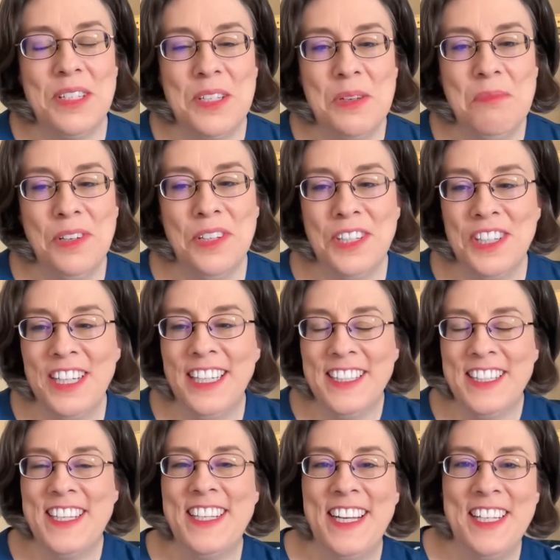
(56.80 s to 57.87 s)
super
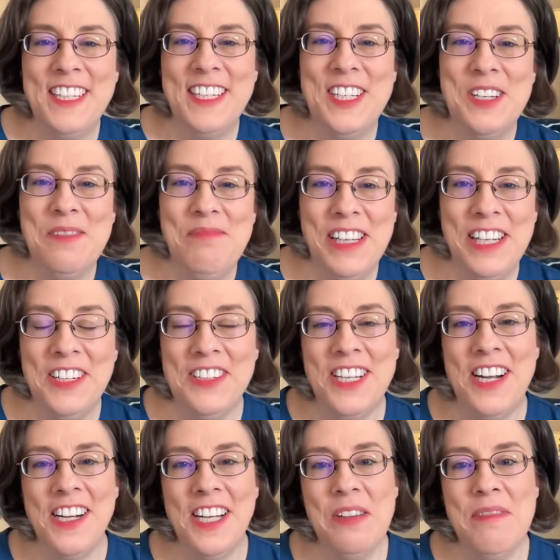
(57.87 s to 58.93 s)
excited to be here
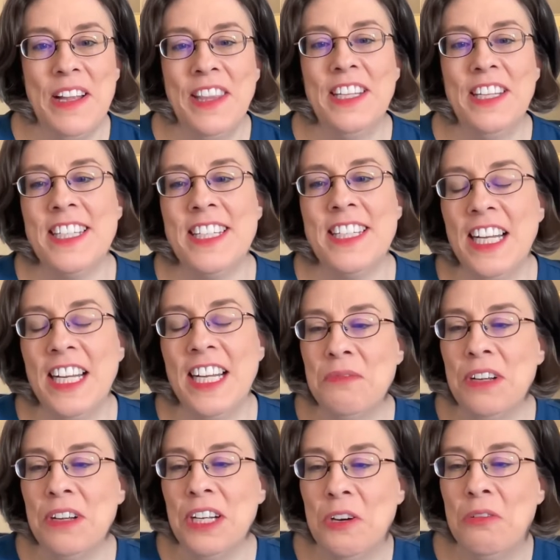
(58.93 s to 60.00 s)
talking about this. I just want